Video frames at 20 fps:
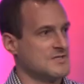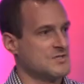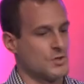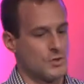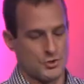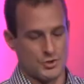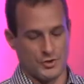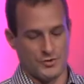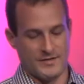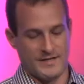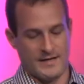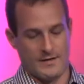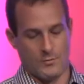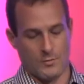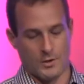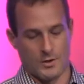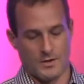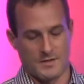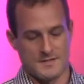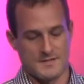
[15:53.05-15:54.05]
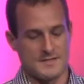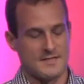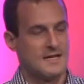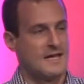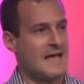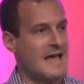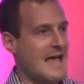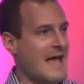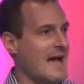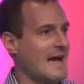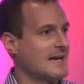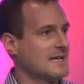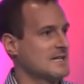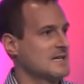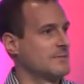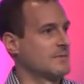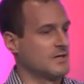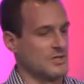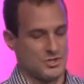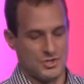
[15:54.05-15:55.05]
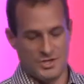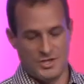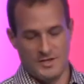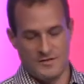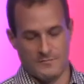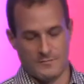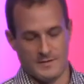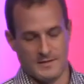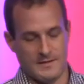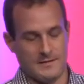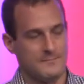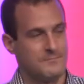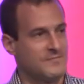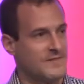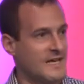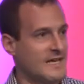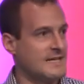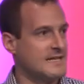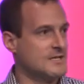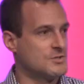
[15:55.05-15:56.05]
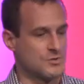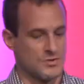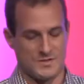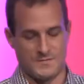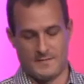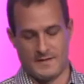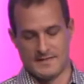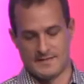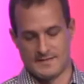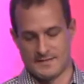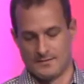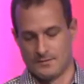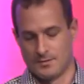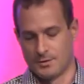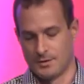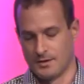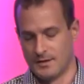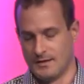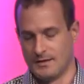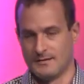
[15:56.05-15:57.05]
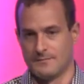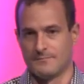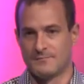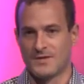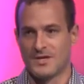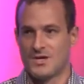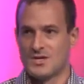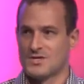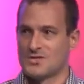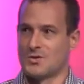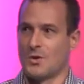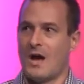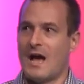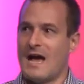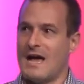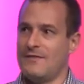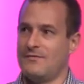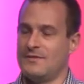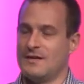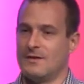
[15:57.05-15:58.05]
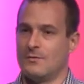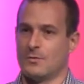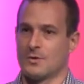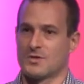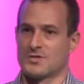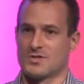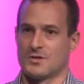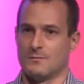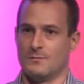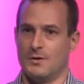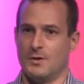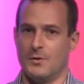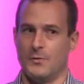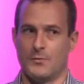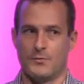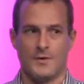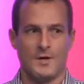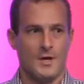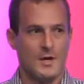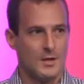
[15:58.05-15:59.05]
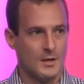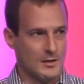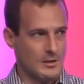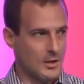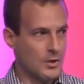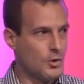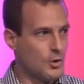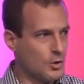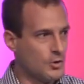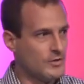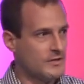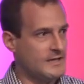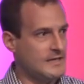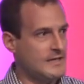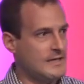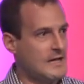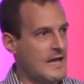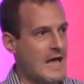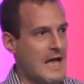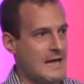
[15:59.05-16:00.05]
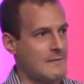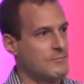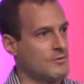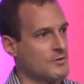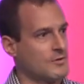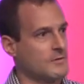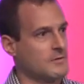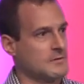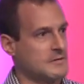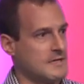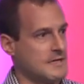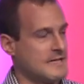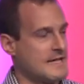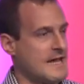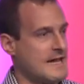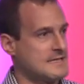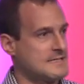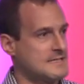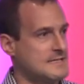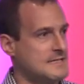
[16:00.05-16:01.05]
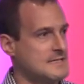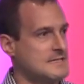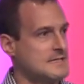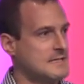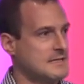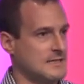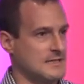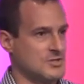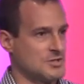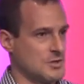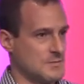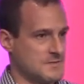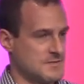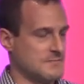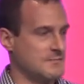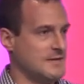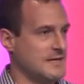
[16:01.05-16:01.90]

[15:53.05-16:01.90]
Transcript: social networks, academic achievement, and interest-based learning. So Hive networks are both locally hyper-connected in terms of